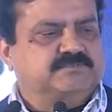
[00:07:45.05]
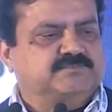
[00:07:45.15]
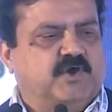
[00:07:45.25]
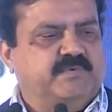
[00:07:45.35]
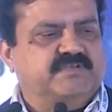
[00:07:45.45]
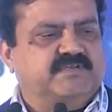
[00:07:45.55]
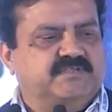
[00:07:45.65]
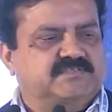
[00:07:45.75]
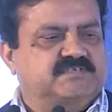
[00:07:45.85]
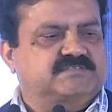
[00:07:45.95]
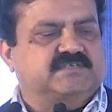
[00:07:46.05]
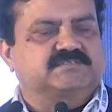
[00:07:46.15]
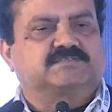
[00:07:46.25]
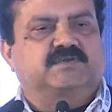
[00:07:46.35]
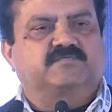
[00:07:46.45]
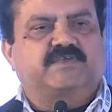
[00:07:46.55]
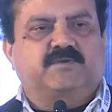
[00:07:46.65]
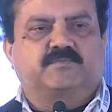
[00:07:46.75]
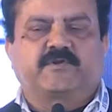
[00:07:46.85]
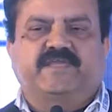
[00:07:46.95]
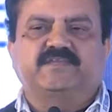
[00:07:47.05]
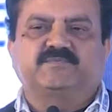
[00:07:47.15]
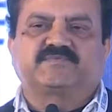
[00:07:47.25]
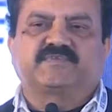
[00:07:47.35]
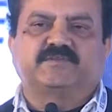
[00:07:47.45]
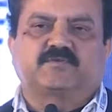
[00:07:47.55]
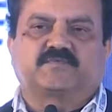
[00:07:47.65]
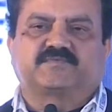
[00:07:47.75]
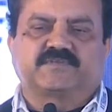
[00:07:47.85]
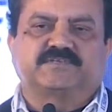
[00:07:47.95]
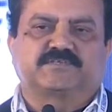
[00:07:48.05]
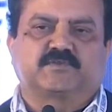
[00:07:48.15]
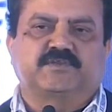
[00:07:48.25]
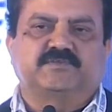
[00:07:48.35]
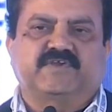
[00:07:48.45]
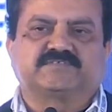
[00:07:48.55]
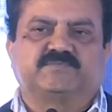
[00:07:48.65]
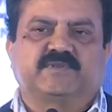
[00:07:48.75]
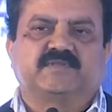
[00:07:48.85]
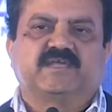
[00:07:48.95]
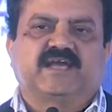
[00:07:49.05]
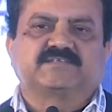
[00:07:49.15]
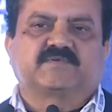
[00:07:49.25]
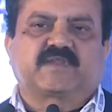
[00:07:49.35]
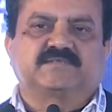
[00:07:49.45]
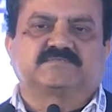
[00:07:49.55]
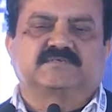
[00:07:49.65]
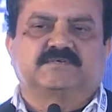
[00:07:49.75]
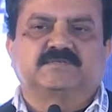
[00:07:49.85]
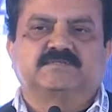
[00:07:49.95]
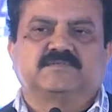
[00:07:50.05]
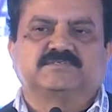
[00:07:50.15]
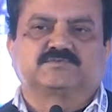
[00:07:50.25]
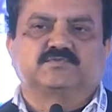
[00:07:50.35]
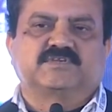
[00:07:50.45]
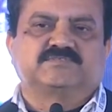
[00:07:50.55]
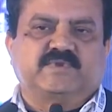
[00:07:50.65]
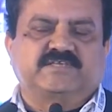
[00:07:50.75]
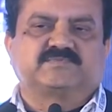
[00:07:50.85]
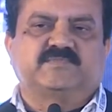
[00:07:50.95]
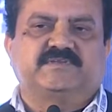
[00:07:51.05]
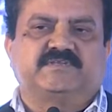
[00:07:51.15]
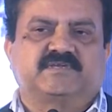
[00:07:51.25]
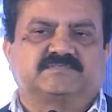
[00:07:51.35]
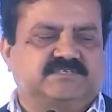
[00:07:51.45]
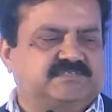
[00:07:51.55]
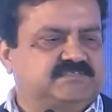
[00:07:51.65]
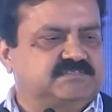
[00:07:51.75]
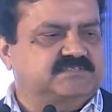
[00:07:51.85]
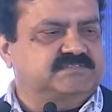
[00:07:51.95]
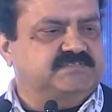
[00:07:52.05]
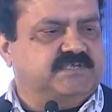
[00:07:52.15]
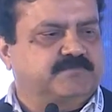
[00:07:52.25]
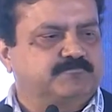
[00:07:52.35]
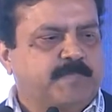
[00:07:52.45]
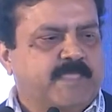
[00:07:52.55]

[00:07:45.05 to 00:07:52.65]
Job and career success, we have about 80% of return on investment as far as the students' placement CTC is concerned.